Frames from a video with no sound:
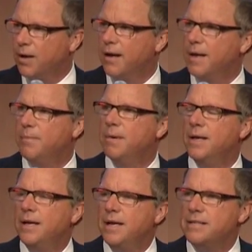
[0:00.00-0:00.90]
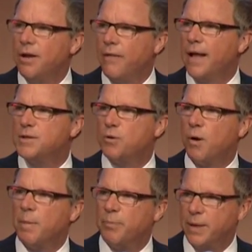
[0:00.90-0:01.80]
let him tell that
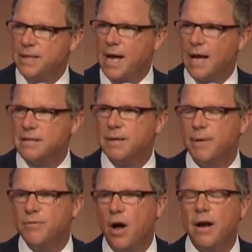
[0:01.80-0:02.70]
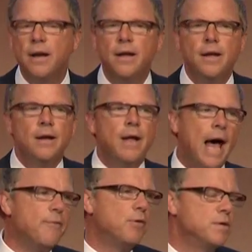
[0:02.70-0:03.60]
story, but please ask him, if not
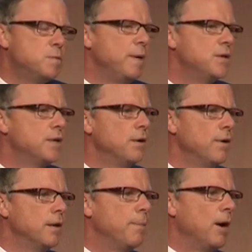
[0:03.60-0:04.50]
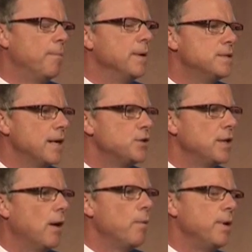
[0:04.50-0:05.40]
after his speech, then during the bear pit
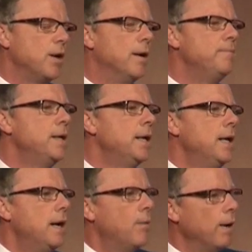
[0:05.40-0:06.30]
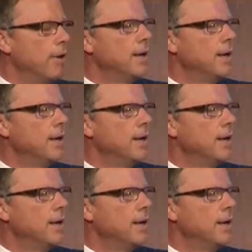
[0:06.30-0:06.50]
session. That would be good. We were in